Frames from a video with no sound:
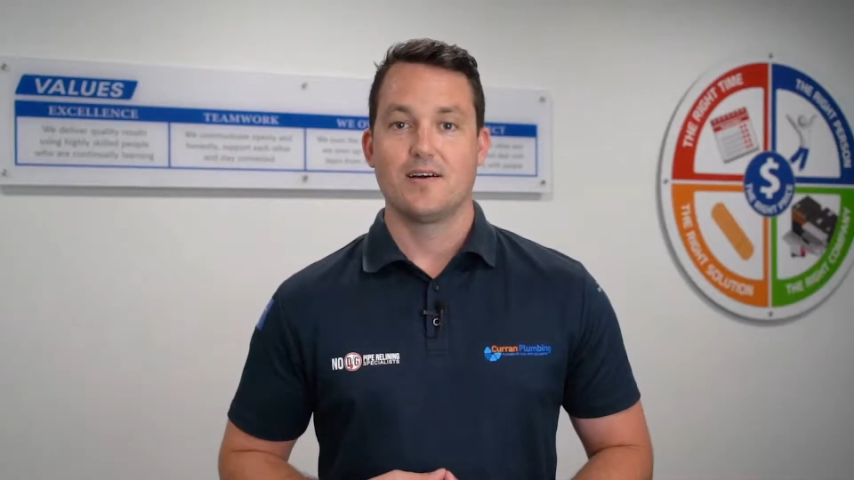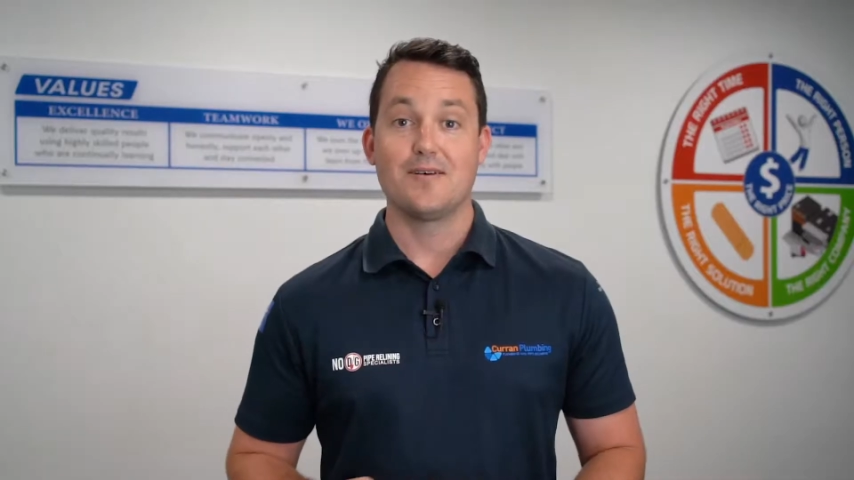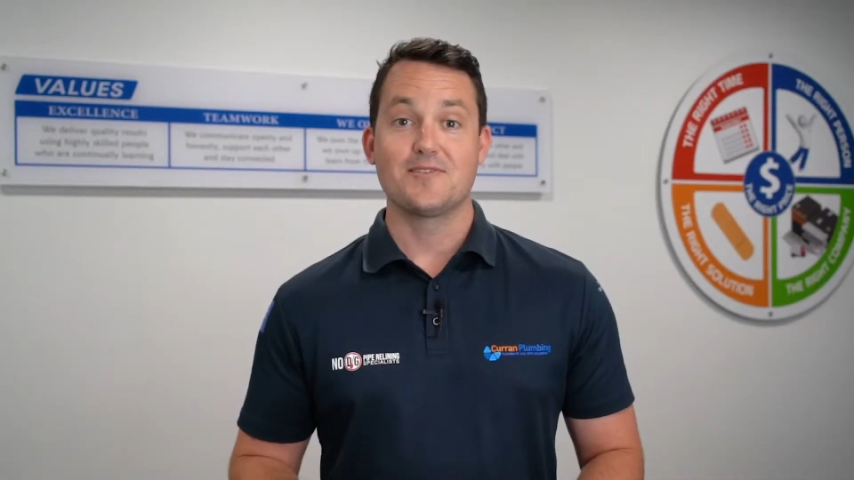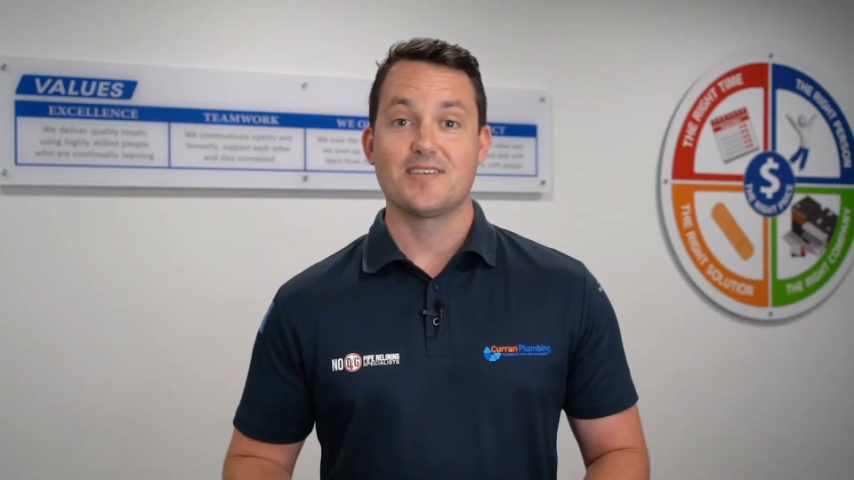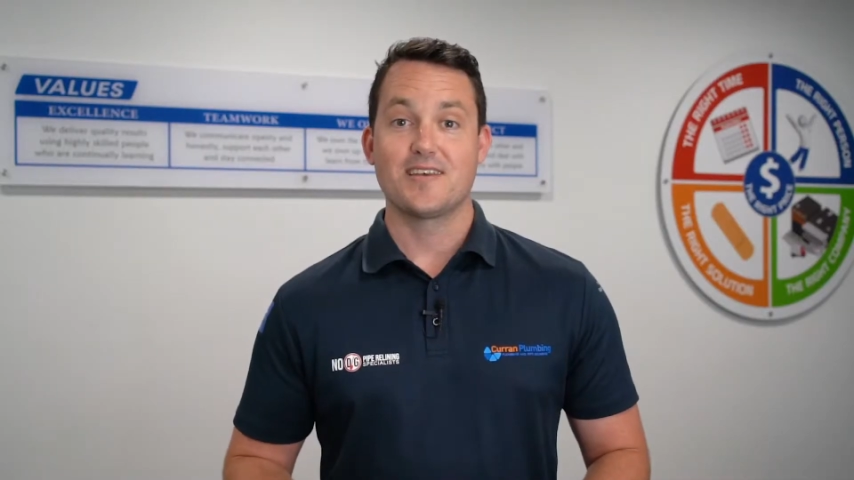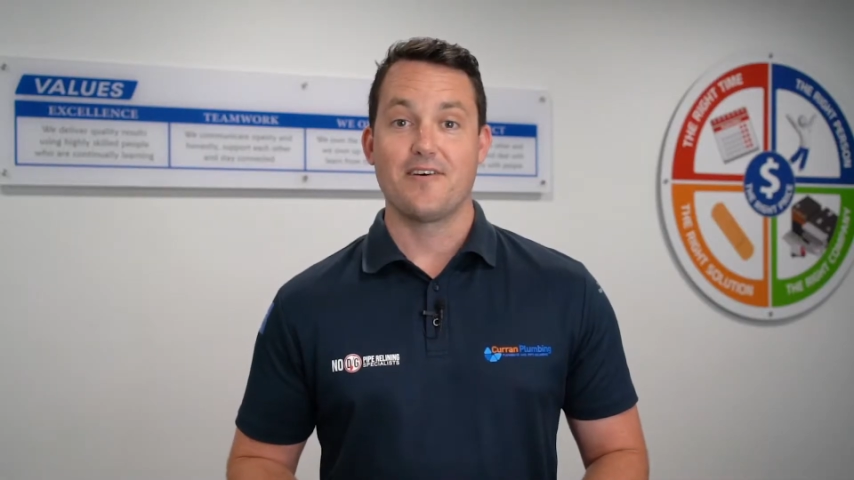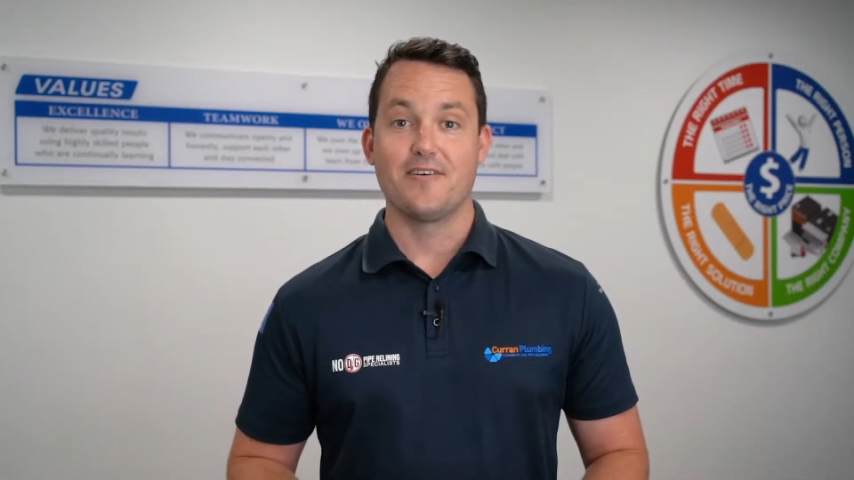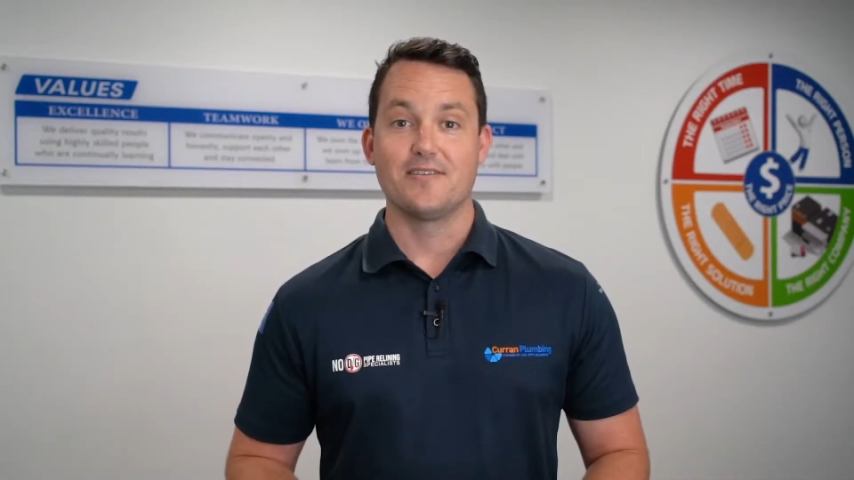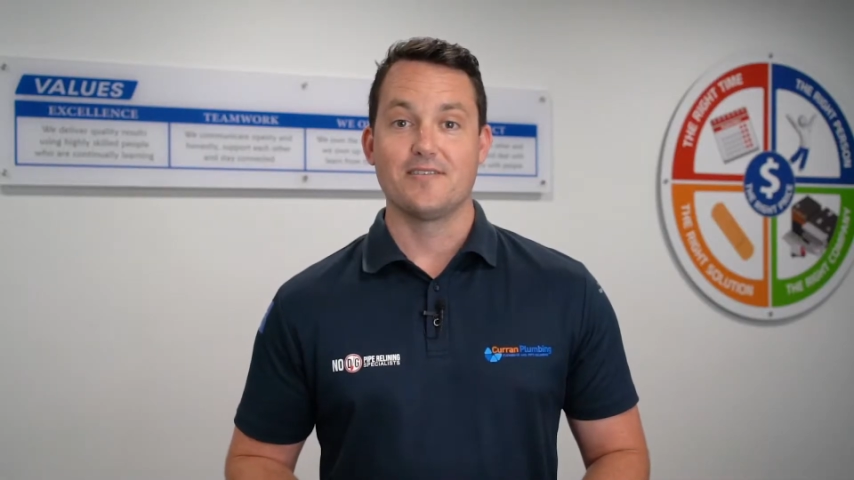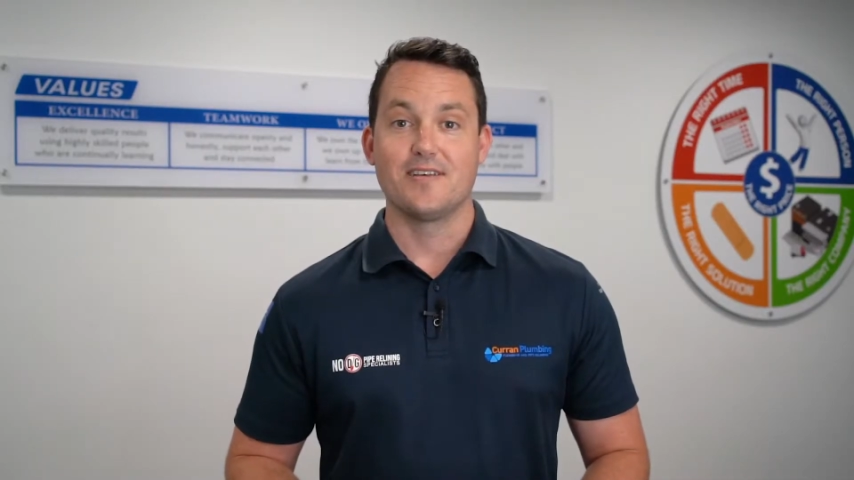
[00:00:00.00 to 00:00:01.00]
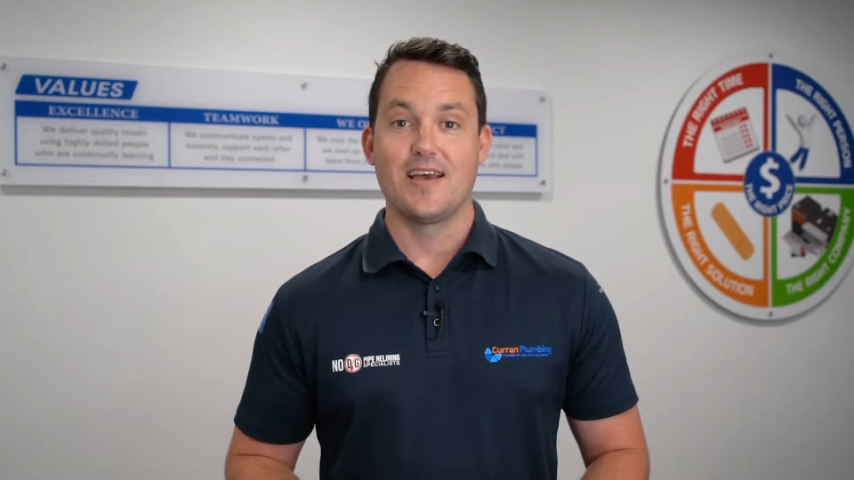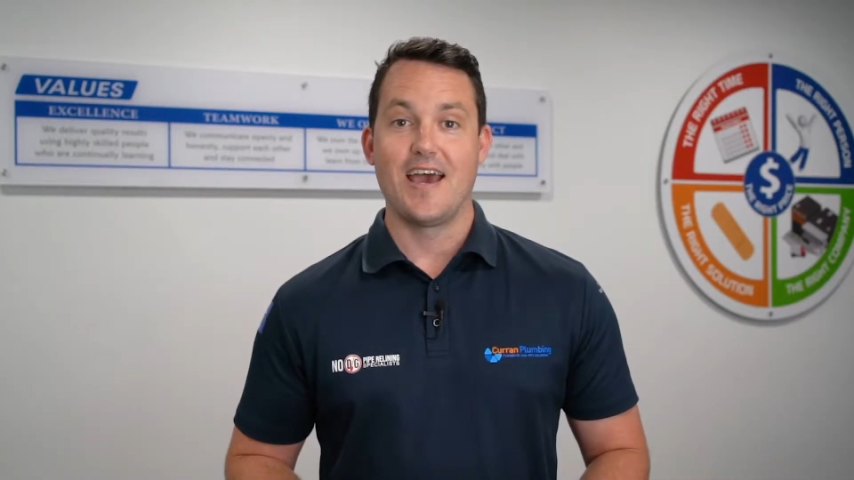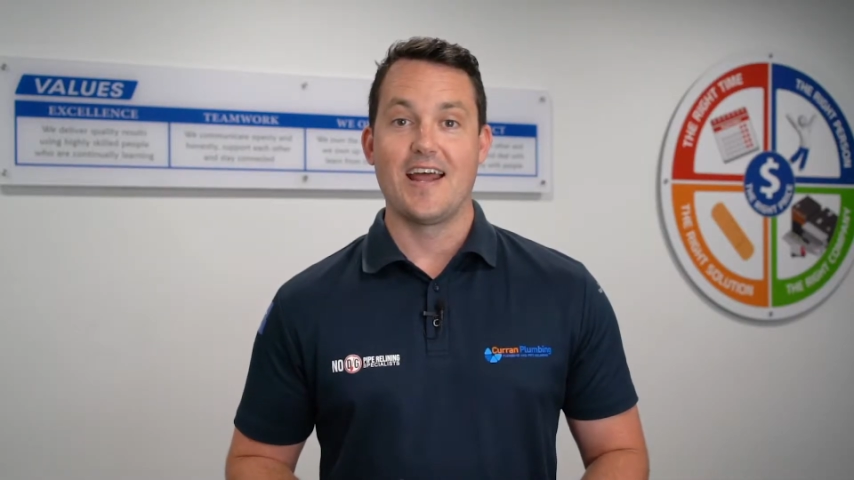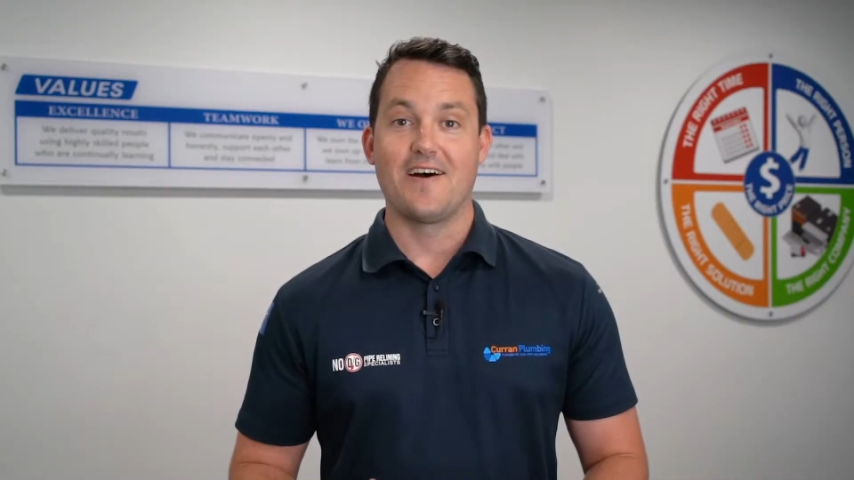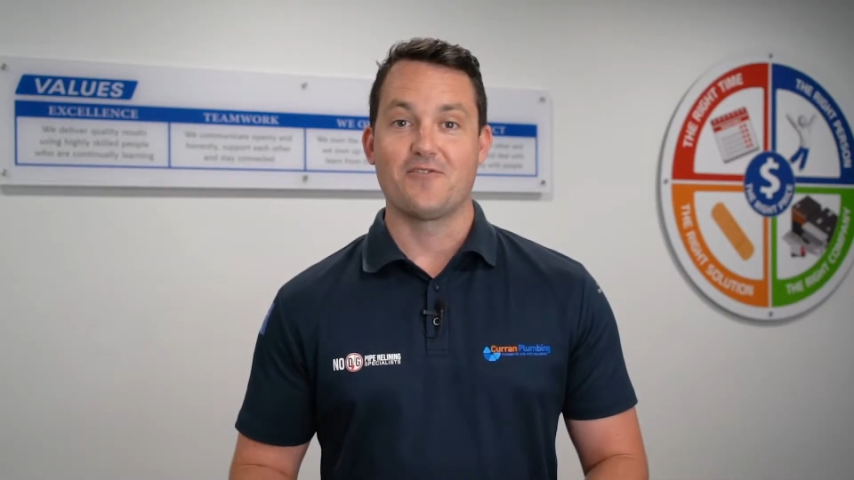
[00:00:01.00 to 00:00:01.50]
I'm Sid Curran,
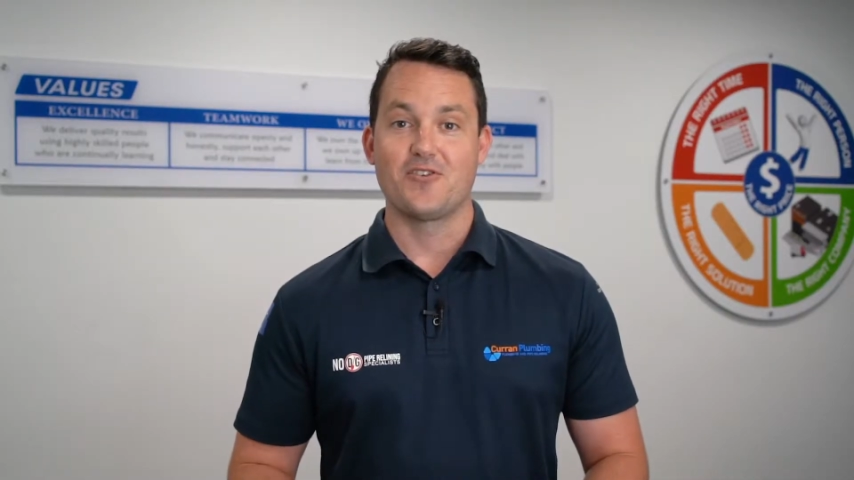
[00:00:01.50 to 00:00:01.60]
and after